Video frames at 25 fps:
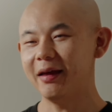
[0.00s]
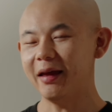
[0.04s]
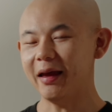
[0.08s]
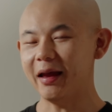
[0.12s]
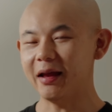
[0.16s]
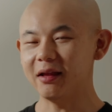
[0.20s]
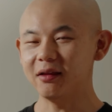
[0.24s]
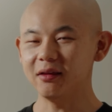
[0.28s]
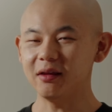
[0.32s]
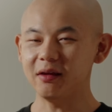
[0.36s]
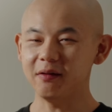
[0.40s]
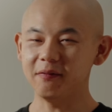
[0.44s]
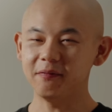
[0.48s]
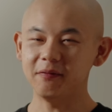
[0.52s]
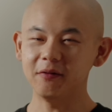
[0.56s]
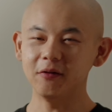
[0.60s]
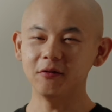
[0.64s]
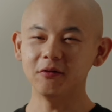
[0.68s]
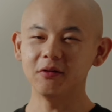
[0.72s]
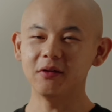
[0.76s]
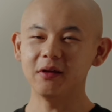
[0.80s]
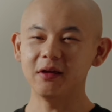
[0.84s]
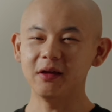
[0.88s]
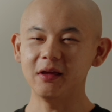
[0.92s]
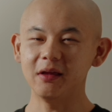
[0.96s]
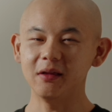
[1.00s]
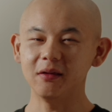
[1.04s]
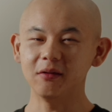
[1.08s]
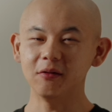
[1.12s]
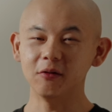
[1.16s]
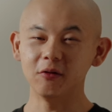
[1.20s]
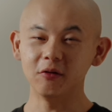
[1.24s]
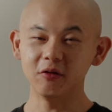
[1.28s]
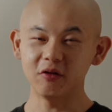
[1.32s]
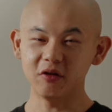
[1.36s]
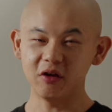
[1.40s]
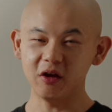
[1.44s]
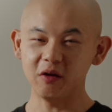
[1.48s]
ND filters
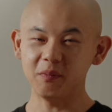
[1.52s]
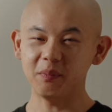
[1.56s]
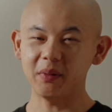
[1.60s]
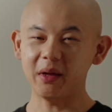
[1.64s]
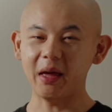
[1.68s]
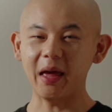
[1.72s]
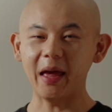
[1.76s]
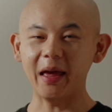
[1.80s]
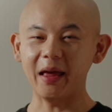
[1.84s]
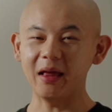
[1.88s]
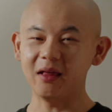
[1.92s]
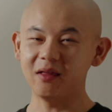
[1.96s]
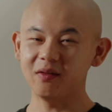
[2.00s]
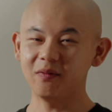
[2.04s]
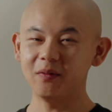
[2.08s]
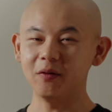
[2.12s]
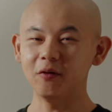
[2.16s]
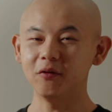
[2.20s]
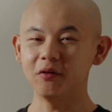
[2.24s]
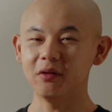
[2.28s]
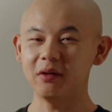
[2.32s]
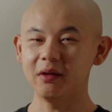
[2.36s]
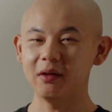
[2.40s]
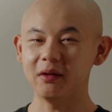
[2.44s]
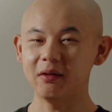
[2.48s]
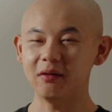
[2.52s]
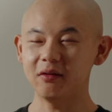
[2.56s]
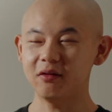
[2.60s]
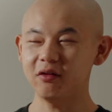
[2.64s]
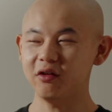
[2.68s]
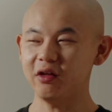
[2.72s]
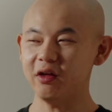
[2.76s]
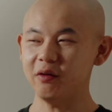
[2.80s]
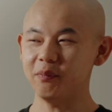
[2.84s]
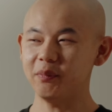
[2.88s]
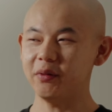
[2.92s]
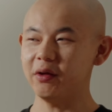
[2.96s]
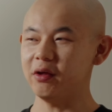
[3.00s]
or cheaper haze filters,
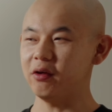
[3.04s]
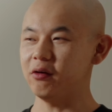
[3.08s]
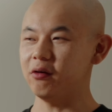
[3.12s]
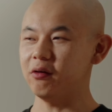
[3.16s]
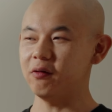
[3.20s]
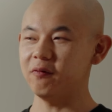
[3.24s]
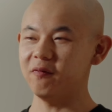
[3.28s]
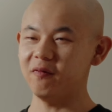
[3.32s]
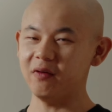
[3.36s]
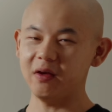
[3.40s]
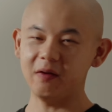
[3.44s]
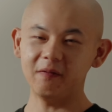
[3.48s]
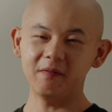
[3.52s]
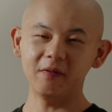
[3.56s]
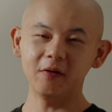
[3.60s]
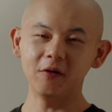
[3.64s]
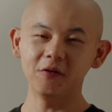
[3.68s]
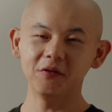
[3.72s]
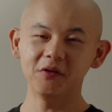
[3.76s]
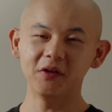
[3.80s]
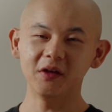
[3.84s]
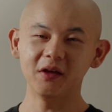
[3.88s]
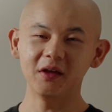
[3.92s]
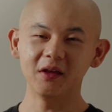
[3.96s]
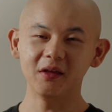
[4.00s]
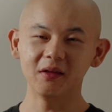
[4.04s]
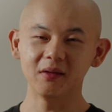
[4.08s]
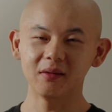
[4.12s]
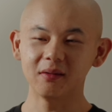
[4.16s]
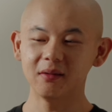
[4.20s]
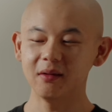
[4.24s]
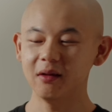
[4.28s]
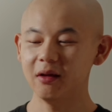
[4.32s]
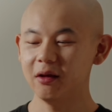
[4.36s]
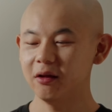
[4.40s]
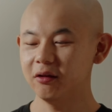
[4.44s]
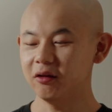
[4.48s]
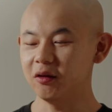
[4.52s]
cheaper UV filters
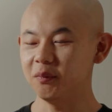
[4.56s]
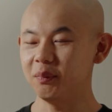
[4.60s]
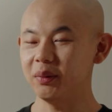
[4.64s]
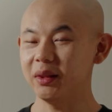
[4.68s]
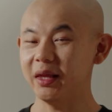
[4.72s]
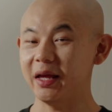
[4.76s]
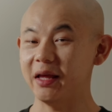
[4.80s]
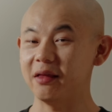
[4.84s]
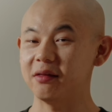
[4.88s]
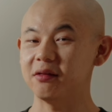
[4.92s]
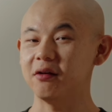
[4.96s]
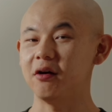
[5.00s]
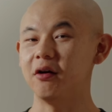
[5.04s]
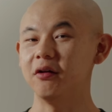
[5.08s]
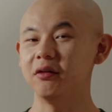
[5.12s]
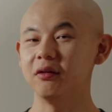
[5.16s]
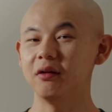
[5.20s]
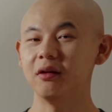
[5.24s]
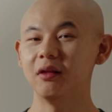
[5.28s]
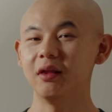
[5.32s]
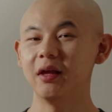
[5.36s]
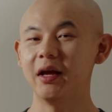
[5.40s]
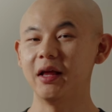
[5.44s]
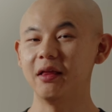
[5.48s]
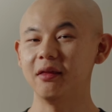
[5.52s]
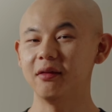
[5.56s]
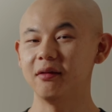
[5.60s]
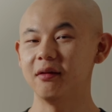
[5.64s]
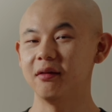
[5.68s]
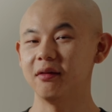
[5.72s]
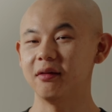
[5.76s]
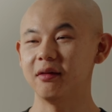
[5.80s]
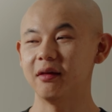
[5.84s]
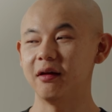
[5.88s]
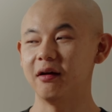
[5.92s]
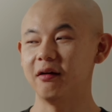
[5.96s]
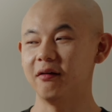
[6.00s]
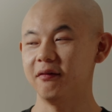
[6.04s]
to place on the lens
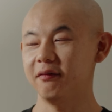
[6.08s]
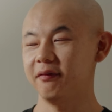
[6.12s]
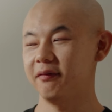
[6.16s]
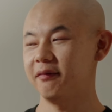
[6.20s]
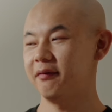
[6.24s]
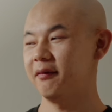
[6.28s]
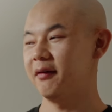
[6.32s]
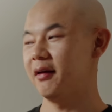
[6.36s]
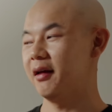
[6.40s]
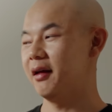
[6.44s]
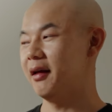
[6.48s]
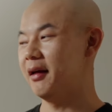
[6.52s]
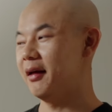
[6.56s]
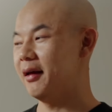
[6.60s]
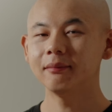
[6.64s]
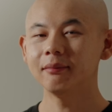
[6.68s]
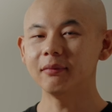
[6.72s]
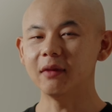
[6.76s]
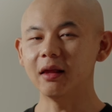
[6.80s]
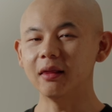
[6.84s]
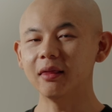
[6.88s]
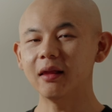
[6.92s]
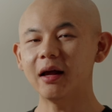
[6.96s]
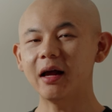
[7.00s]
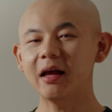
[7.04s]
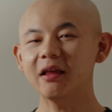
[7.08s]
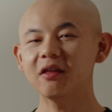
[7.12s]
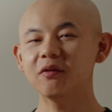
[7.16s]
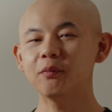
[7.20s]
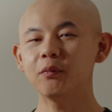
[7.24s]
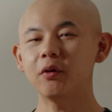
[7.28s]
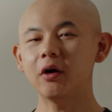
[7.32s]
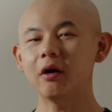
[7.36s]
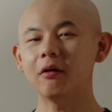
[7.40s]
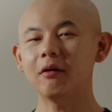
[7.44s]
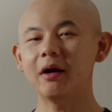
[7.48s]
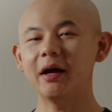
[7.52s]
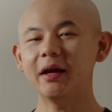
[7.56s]
itself. The last
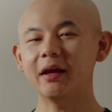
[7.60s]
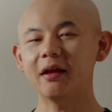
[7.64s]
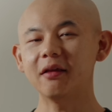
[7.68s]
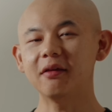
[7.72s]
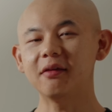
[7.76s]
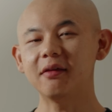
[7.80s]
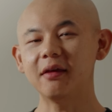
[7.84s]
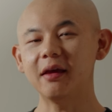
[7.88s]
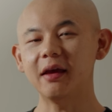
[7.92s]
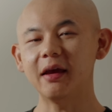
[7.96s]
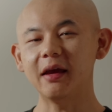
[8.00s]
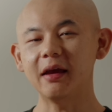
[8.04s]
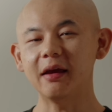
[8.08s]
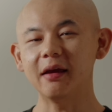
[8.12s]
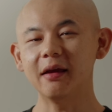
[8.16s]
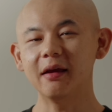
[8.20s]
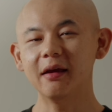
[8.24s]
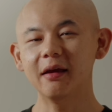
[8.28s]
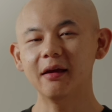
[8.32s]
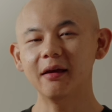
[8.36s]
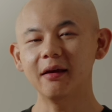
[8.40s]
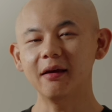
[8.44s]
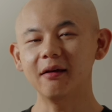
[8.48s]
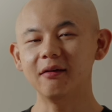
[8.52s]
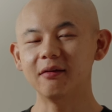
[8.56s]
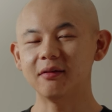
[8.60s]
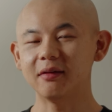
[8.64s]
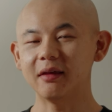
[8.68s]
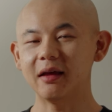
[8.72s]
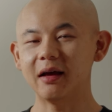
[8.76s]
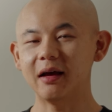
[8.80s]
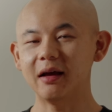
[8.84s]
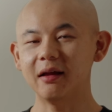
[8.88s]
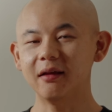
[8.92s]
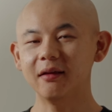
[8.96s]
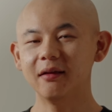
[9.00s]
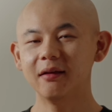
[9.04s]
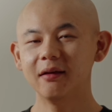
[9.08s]
pro I can see is
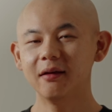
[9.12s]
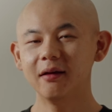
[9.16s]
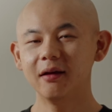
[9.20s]
that